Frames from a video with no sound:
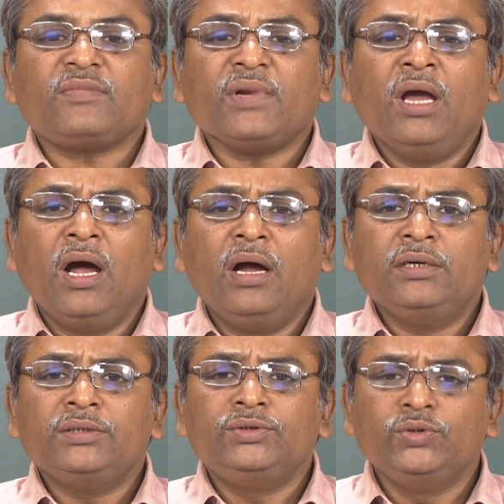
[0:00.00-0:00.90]

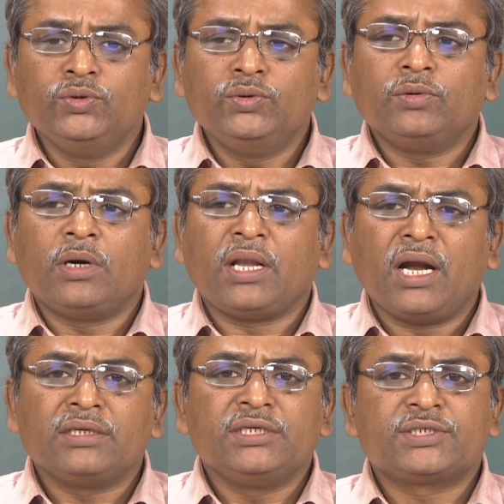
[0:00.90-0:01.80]
uh, to uh,
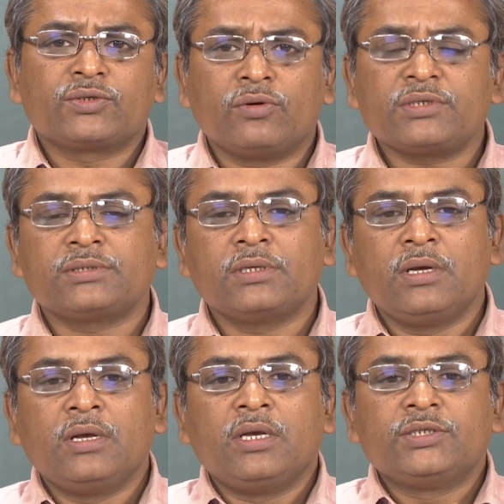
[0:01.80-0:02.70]
learn this course.
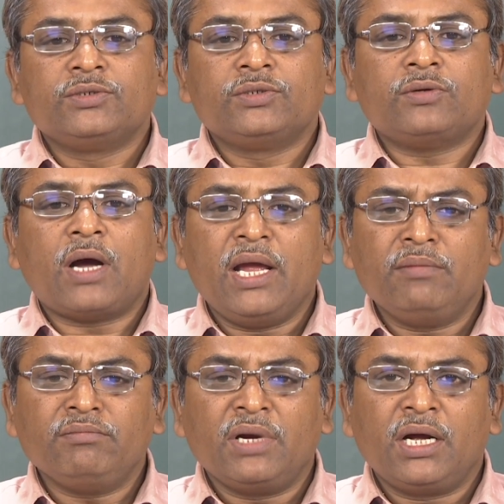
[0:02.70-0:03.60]
So, I
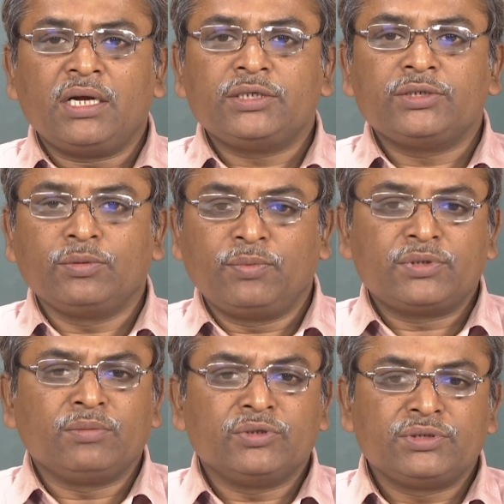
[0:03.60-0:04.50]
am uh,
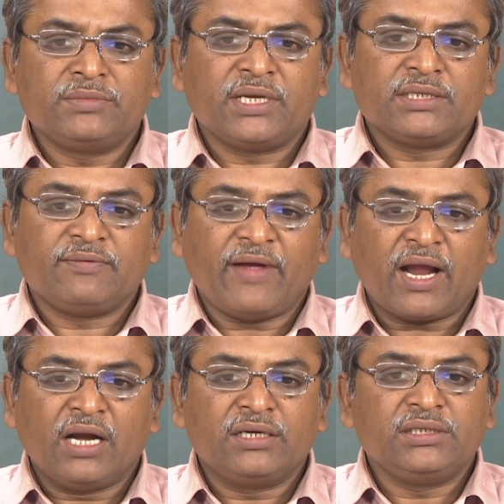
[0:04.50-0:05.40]
Subrata Majumder as a
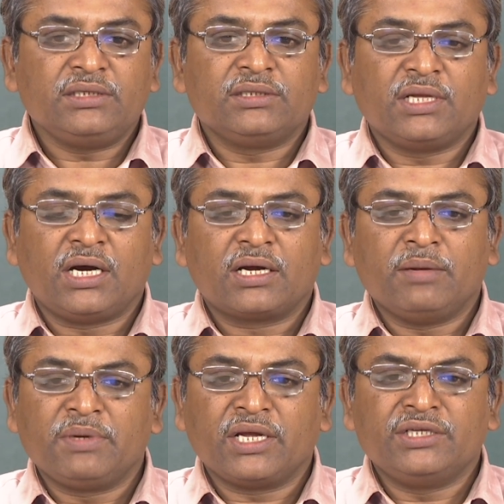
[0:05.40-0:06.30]
faculty in the
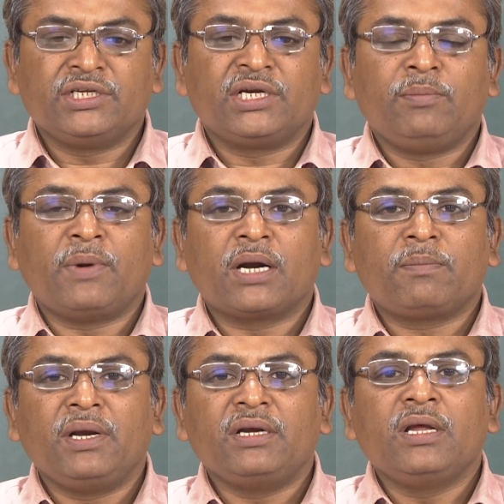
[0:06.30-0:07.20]
chemical engineering
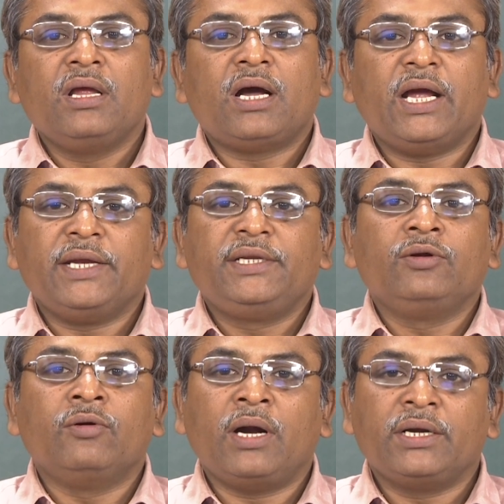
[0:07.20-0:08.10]
department
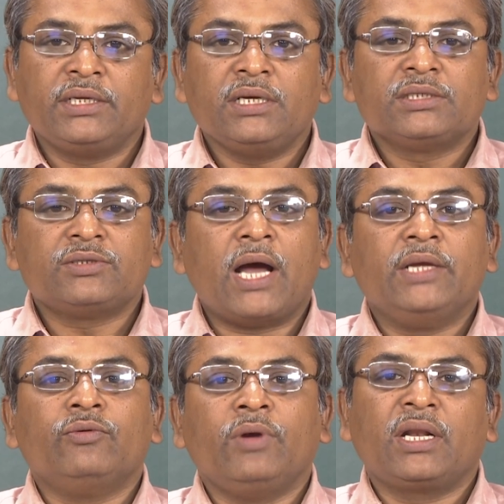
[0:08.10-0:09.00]
IIT Guwahati. So,
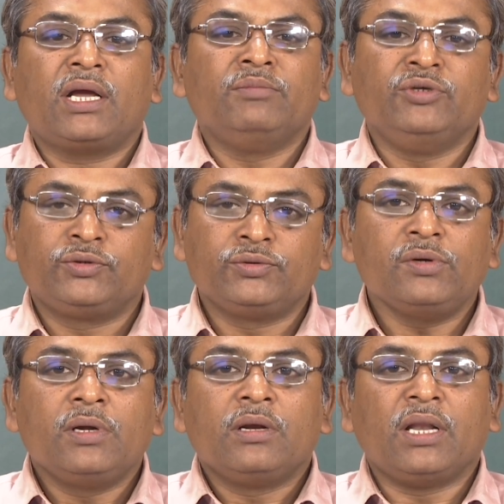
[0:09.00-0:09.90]
I welcome you
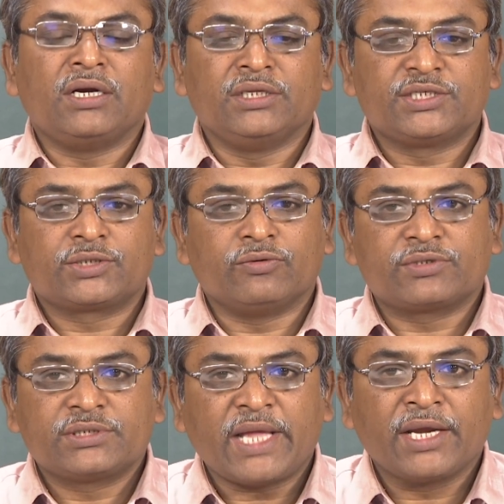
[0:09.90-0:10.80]
to learn this
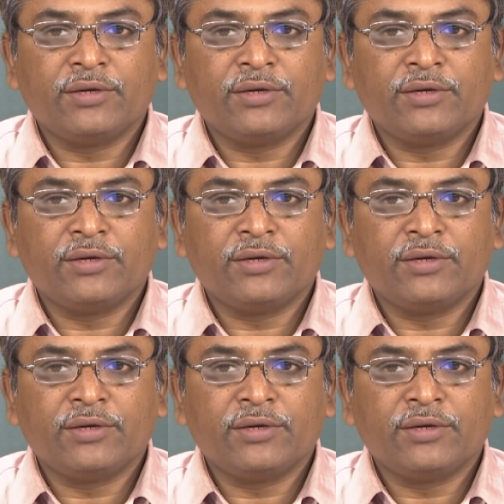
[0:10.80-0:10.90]
course. Thank